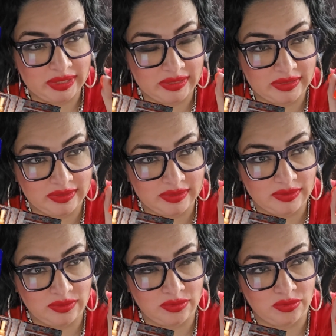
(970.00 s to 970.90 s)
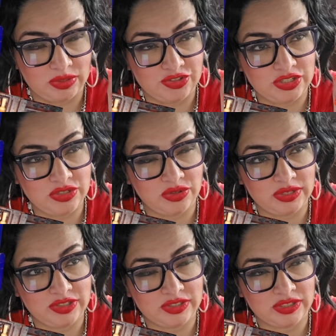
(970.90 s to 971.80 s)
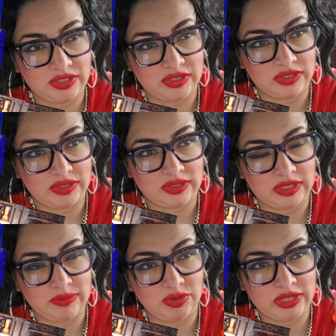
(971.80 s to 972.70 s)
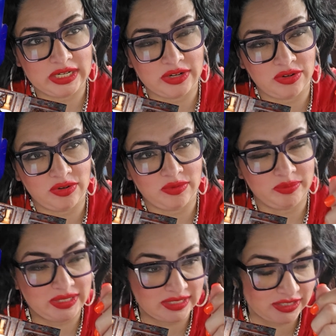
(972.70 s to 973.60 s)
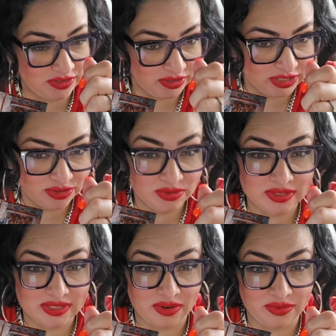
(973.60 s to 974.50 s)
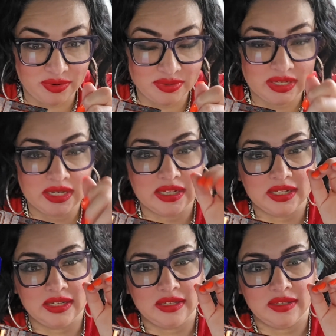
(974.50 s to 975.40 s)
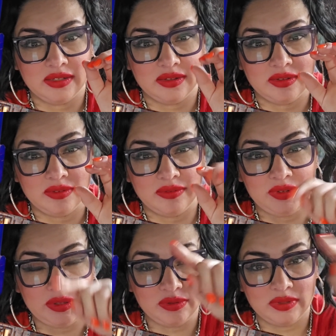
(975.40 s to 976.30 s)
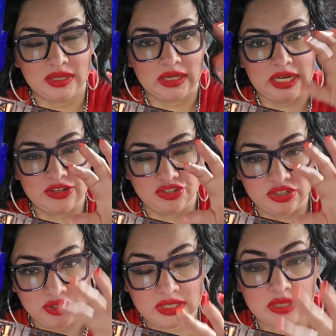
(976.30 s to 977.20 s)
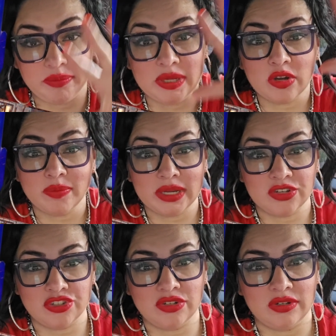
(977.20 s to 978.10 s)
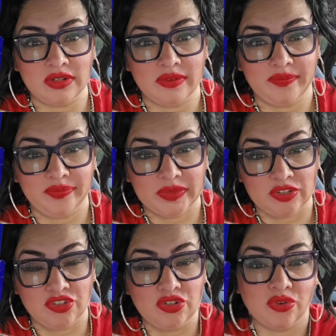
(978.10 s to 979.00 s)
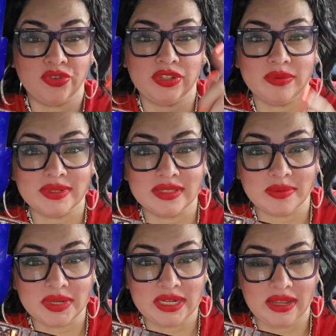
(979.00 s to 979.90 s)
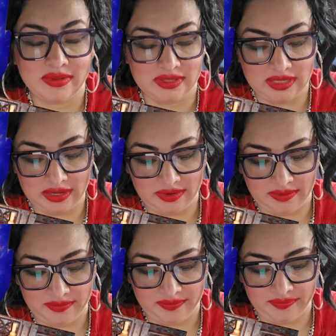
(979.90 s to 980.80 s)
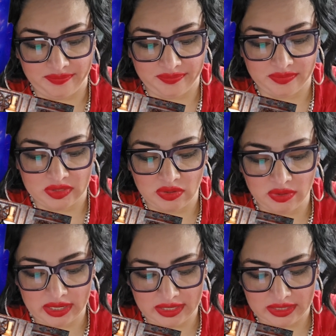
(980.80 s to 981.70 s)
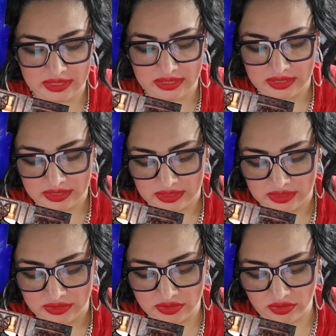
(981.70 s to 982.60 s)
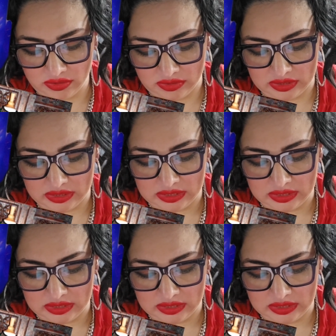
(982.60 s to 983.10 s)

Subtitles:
but when she noticed him looking at her, besides looking through the cell phone view, and she looked at the bigger picture, she noticed there was somebody else there. Okay, so